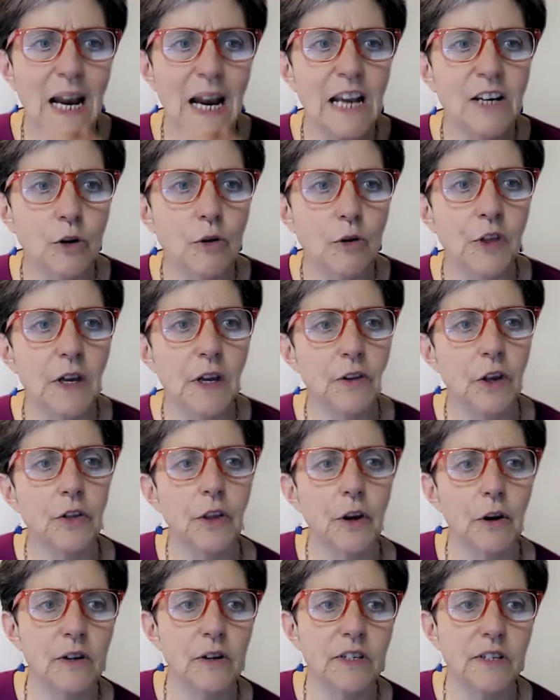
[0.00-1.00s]
But I do think
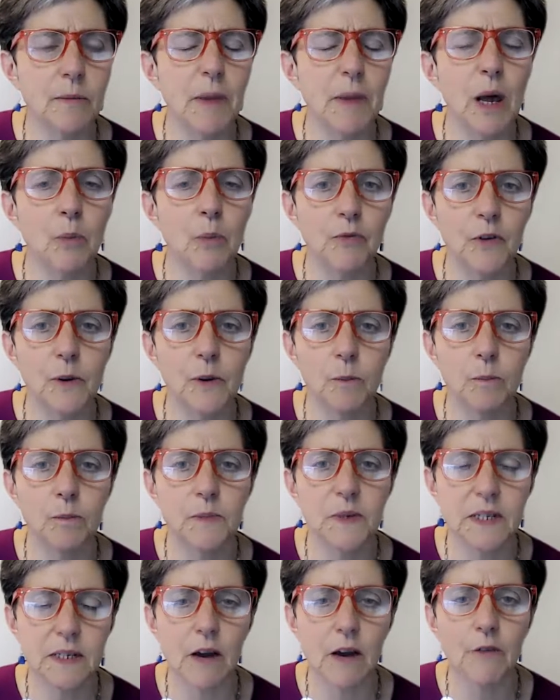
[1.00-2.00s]
that there is some helpful
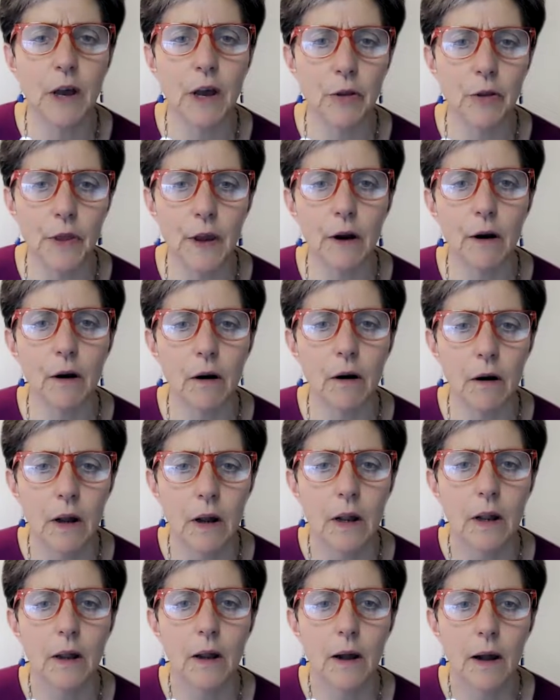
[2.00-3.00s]
stuff out
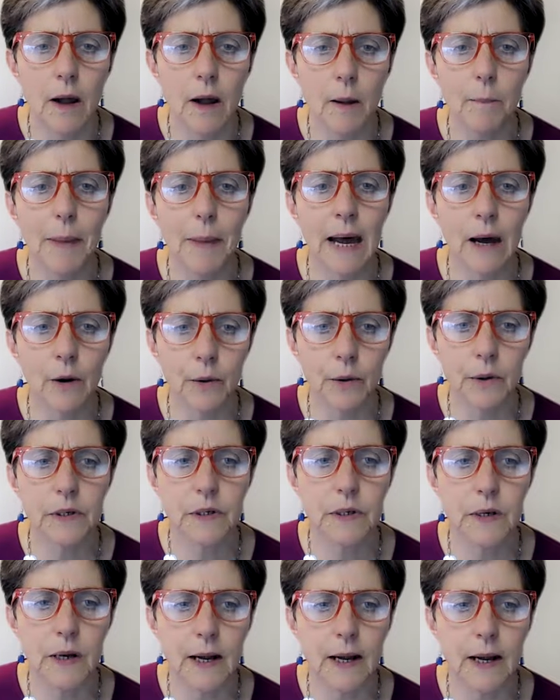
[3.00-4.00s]
there
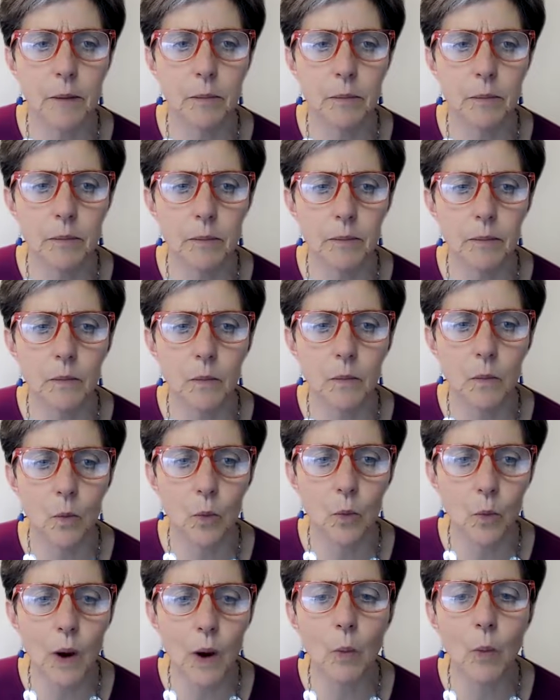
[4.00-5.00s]
about um,
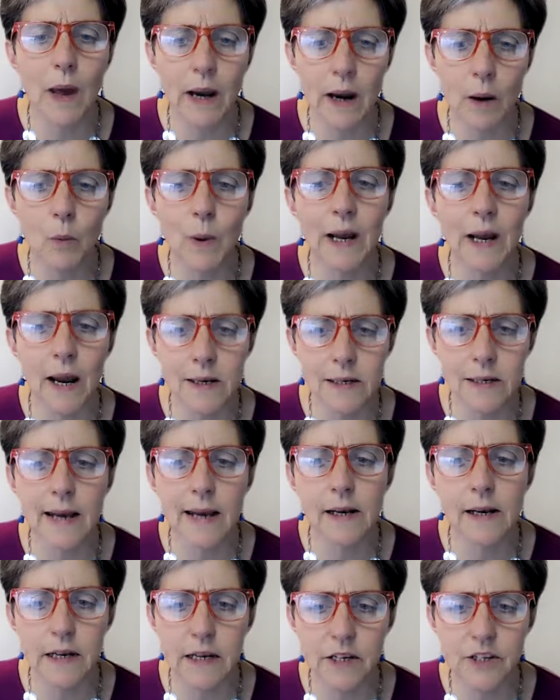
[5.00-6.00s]
when when
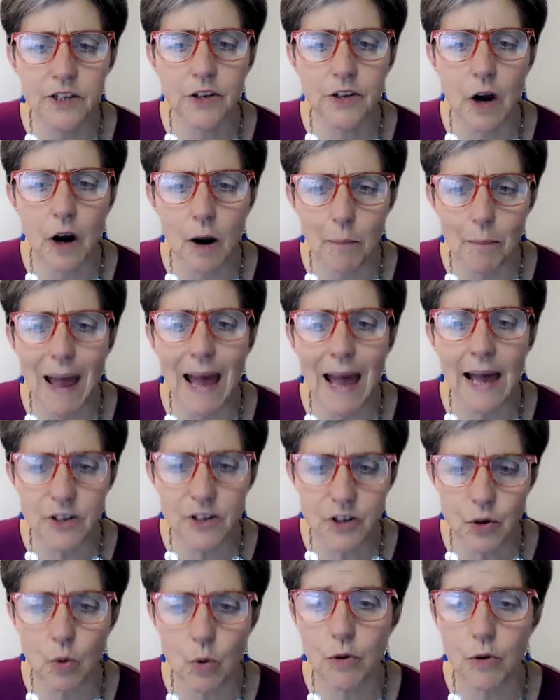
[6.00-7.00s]
identities are
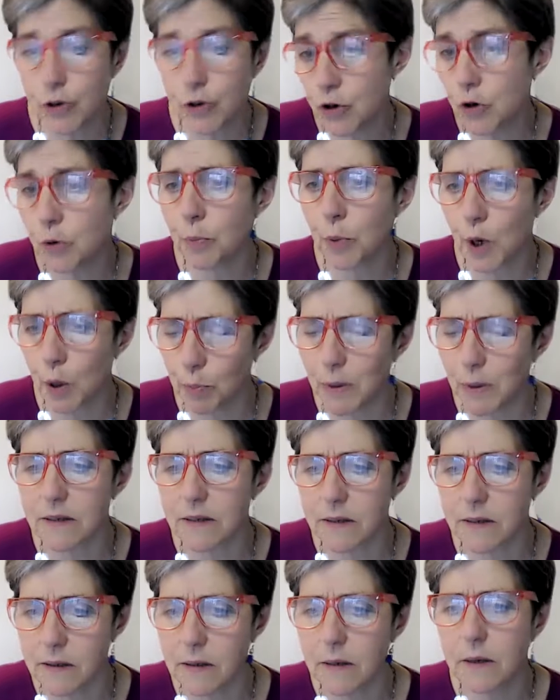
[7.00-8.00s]
masked or the true
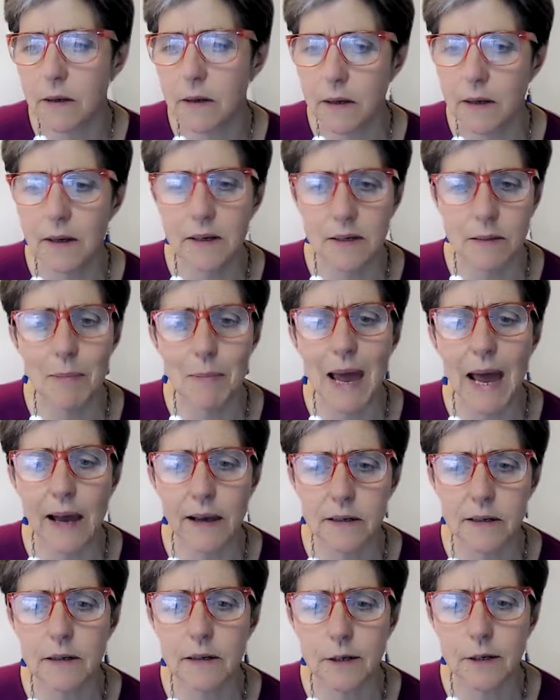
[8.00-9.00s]
purpose is
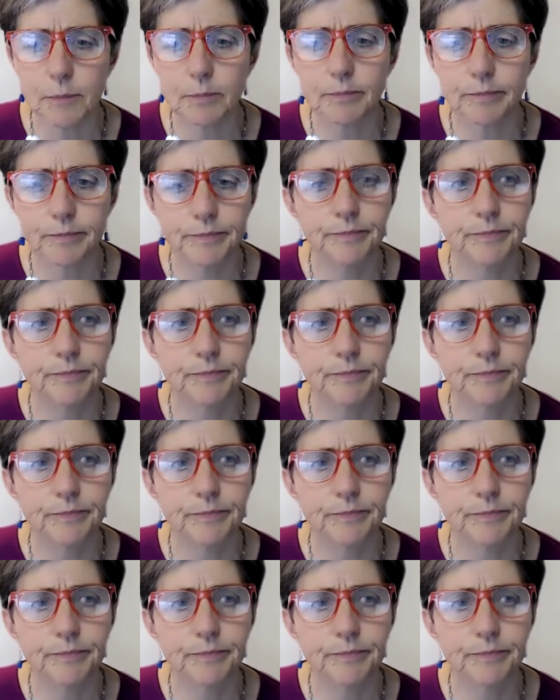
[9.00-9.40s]
masked.